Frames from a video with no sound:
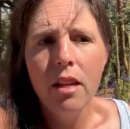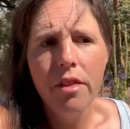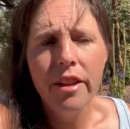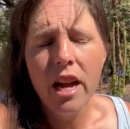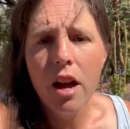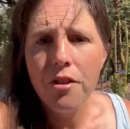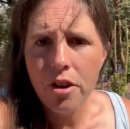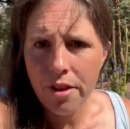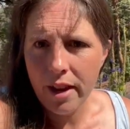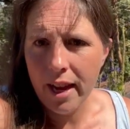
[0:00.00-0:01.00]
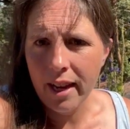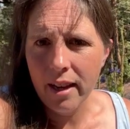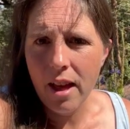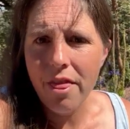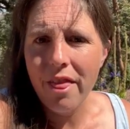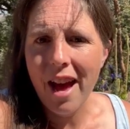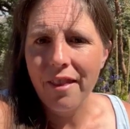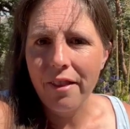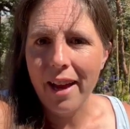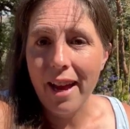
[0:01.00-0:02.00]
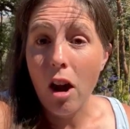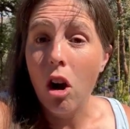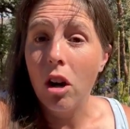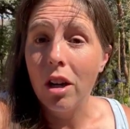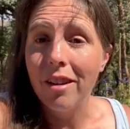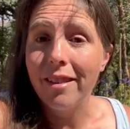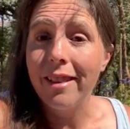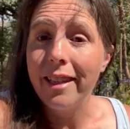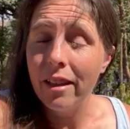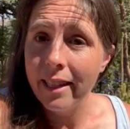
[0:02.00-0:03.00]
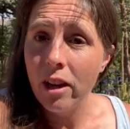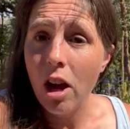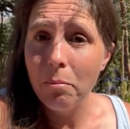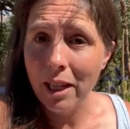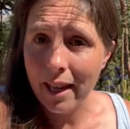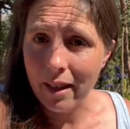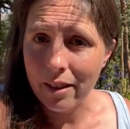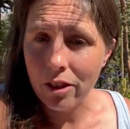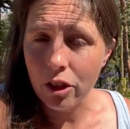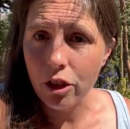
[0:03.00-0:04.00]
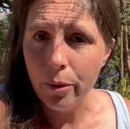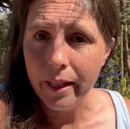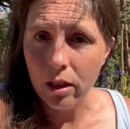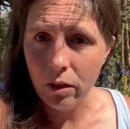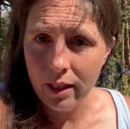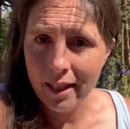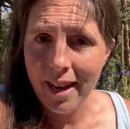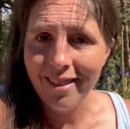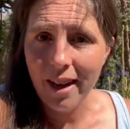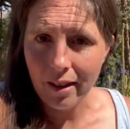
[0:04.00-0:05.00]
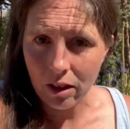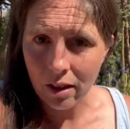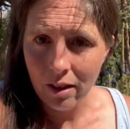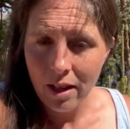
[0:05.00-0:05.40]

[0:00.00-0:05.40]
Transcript: The other thing that they are legally obligated to include in that letter